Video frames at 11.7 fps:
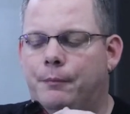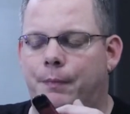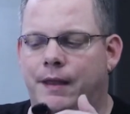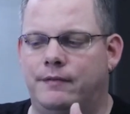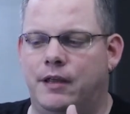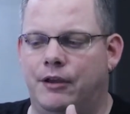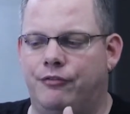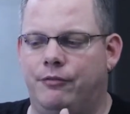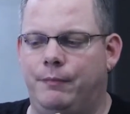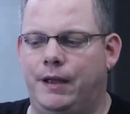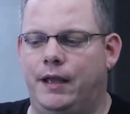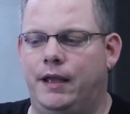Best thing for
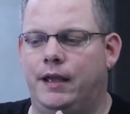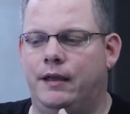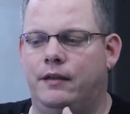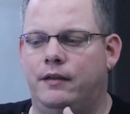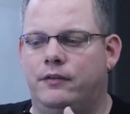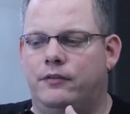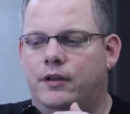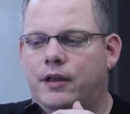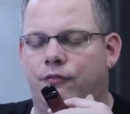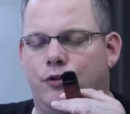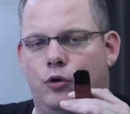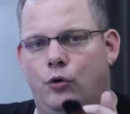me is,
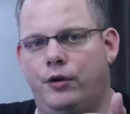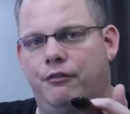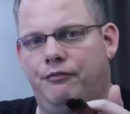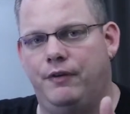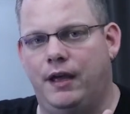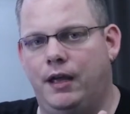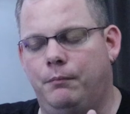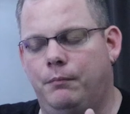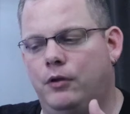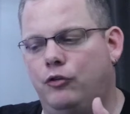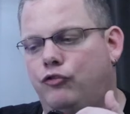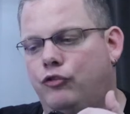if you're going to vape,
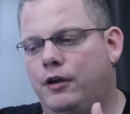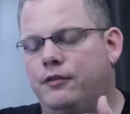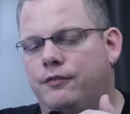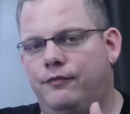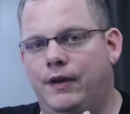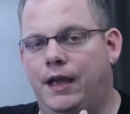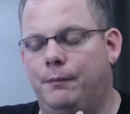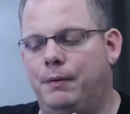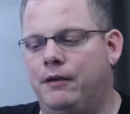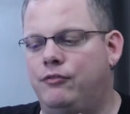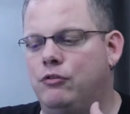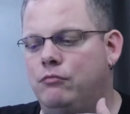just vape.
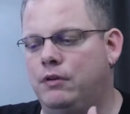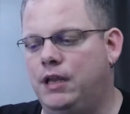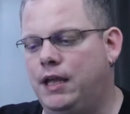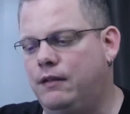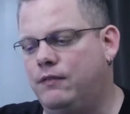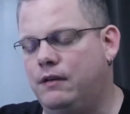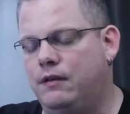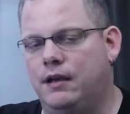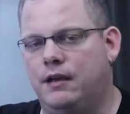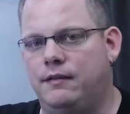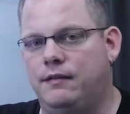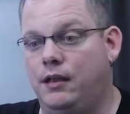If you need the
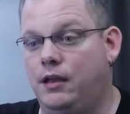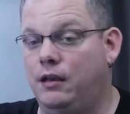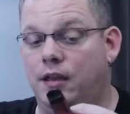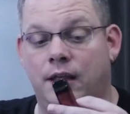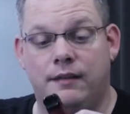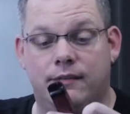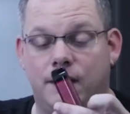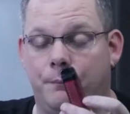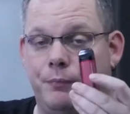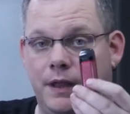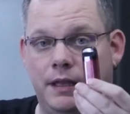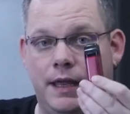nicotine, get
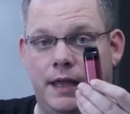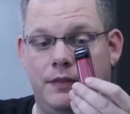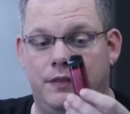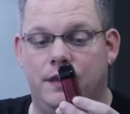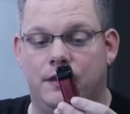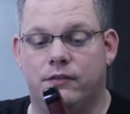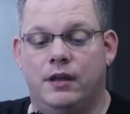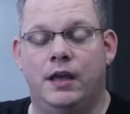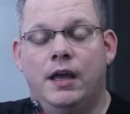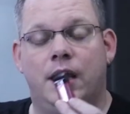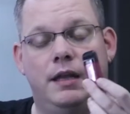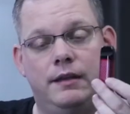something like this.
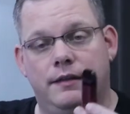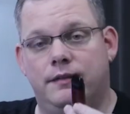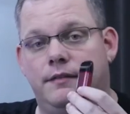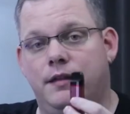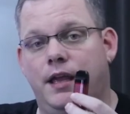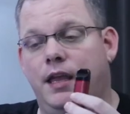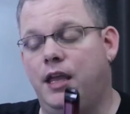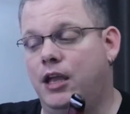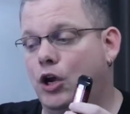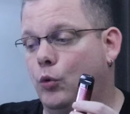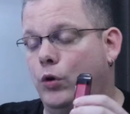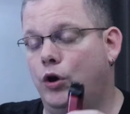This thing
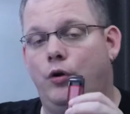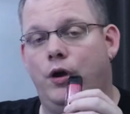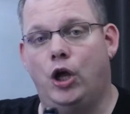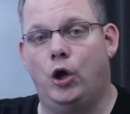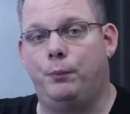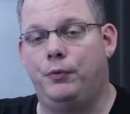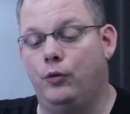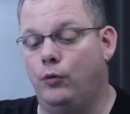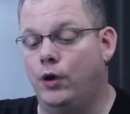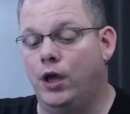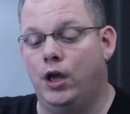here will help you.